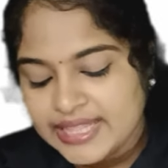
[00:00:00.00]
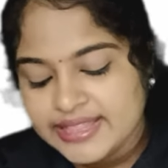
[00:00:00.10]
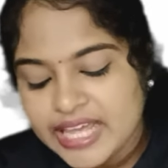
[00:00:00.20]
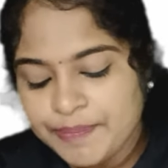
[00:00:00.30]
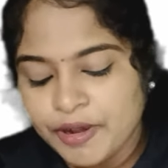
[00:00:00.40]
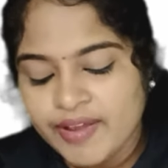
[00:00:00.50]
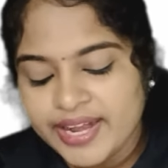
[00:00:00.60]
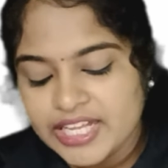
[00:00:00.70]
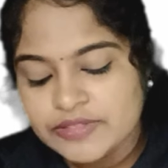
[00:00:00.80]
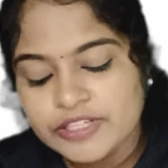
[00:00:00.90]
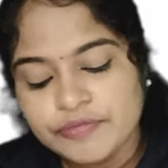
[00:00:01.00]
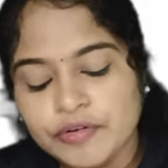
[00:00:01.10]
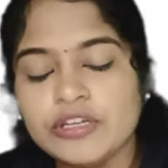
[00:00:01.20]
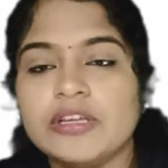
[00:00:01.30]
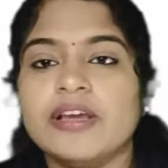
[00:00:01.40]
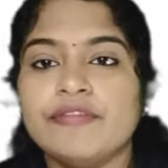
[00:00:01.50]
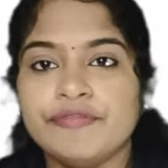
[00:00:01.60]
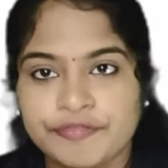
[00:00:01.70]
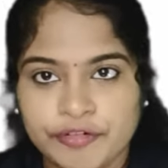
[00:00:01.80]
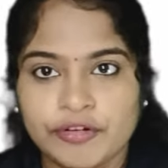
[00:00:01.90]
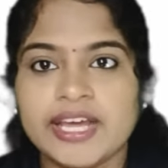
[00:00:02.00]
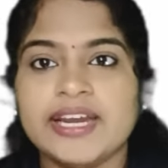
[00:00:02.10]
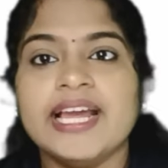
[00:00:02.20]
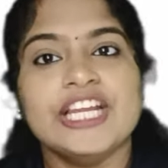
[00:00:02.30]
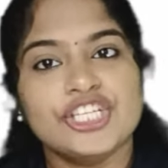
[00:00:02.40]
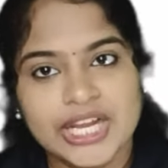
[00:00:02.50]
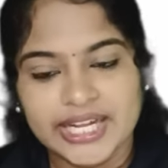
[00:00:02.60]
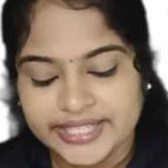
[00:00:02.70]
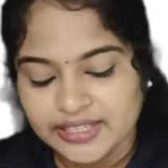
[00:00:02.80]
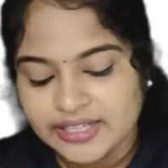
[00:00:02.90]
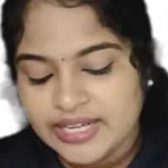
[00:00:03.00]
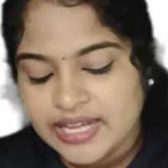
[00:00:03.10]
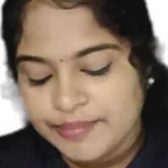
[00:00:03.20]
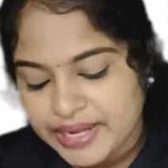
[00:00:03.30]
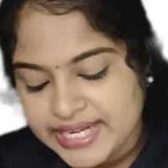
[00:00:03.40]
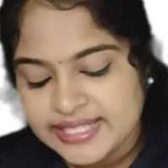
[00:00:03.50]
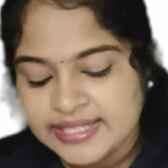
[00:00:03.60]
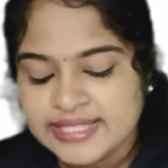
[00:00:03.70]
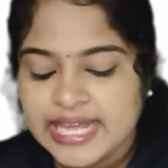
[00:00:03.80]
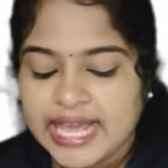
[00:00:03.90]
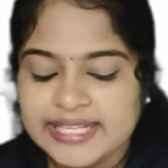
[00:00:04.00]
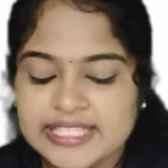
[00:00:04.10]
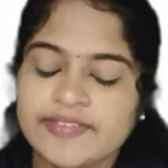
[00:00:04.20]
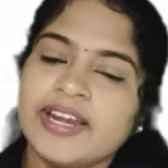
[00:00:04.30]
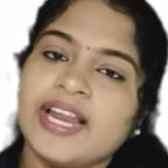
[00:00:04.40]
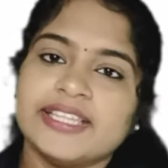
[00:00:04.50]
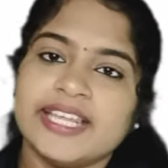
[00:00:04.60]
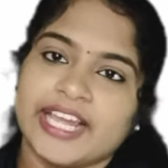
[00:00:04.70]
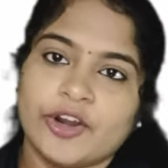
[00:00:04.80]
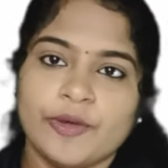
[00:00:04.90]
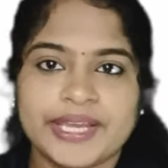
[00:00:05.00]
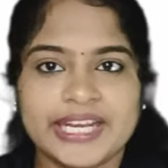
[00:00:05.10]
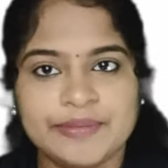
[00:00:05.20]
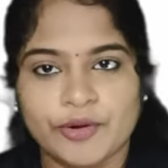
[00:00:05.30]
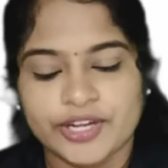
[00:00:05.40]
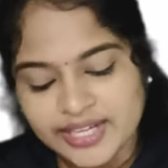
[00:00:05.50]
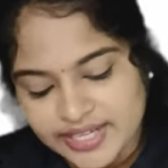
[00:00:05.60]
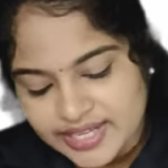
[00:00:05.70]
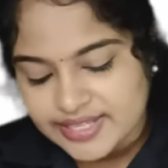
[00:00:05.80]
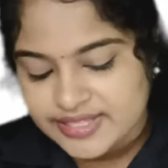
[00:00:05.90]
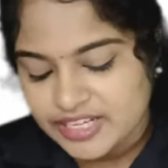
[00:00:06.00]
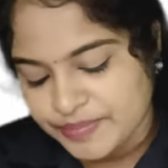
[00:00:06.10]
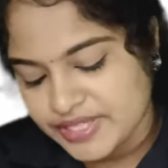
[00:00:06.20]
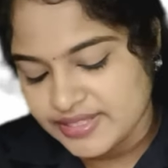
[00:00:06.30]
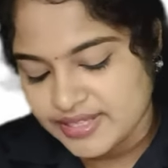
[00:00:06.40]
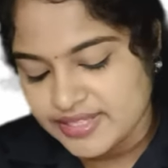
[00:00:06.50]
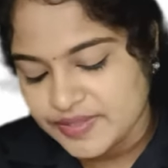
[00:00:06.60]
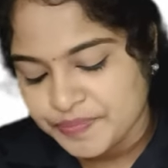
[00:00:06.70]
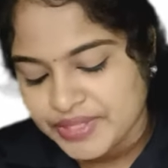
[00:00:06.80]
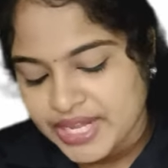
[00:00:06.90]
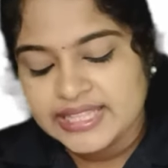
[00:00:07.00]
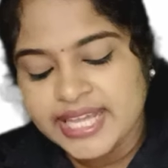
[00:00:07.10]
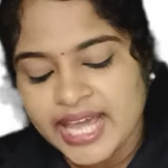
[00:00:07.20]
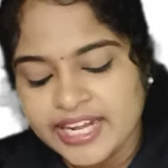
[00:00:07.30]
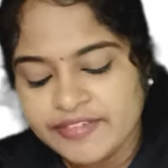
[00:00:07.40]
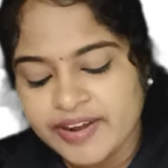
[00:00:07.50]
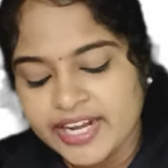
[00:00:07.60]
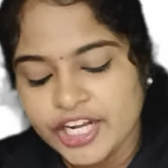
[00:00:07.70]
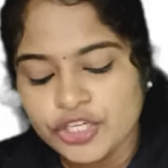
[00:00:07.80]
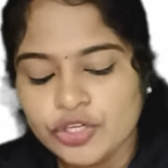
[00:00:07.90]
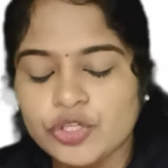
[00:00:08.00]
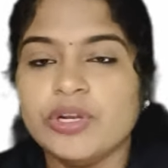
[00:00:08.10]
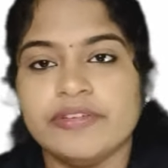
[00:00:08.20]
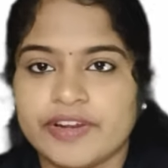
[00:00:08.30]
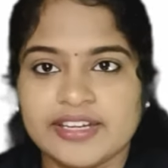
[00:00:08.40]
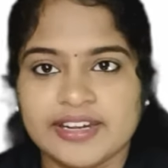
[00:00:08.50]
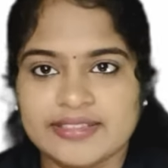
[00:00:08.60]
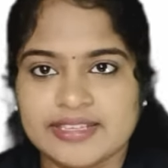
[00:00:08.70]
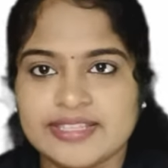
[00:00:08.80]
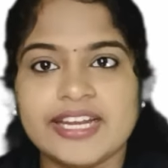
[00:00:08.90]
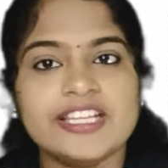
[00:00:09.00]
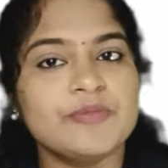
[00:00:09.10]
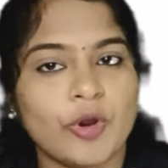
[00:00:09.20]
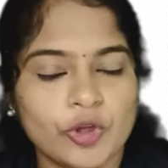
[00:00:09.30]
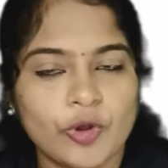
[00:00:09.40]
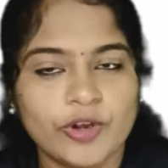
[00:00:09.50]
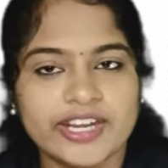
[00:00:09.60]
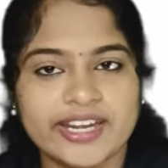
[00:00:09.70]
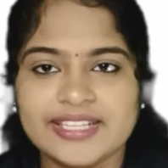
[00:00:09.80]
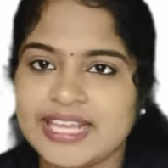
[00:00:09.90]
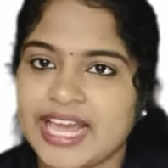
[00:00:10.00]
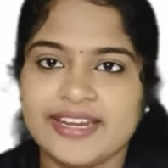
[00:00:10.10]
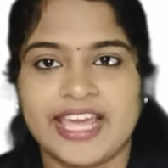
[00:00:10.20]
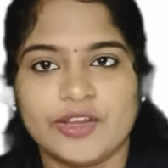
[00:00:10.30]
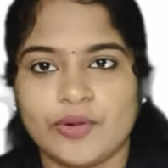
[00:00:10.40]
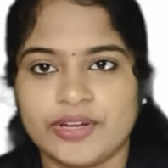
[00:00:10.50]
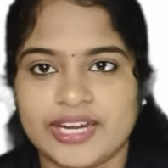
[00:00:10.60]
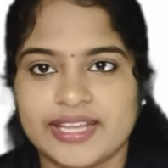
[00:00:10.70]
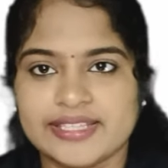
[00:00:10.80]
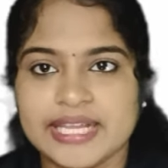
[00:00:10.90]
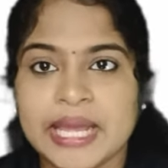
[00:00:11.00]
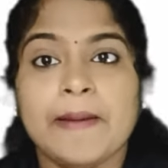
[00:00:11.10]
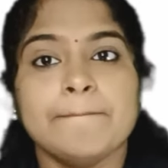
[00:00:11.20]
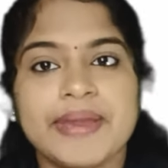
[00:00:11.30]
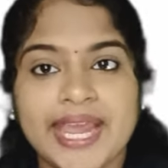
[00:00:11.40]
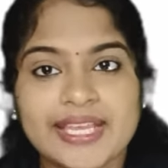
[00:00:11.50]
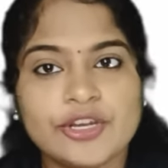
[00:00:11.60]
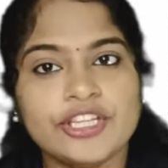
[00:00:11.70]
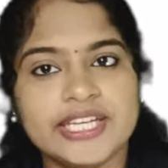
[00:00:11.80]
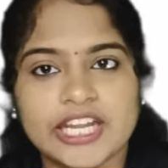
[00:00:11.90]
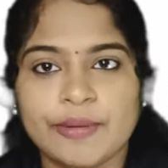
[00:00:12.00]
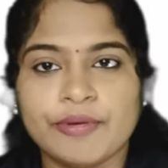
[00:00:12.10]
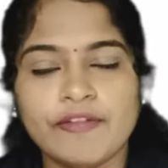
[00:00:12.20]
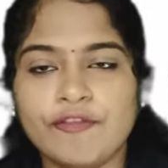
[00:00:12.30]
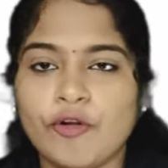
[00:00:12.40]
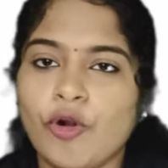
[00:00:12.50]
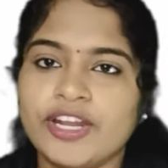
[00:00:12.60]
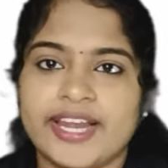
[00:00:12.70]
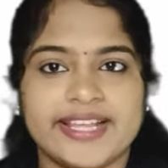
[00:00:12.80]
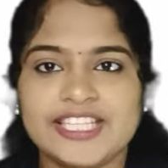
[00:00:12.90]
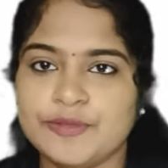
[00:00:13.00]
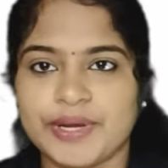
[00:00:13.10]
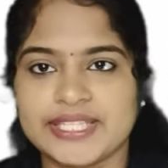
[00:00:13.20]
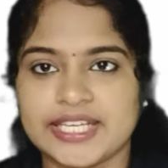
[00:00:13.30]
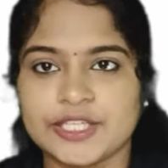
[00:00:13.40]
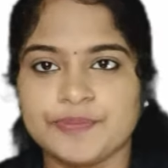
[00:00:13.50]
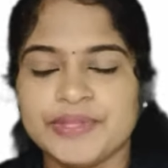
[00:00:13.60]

They provide us with food, fodder, shelter, medicines, and several other economically important substances. They are divided into two different classes, that is monocotyledonous and dicotyledonous, based on the number of cotyledons present.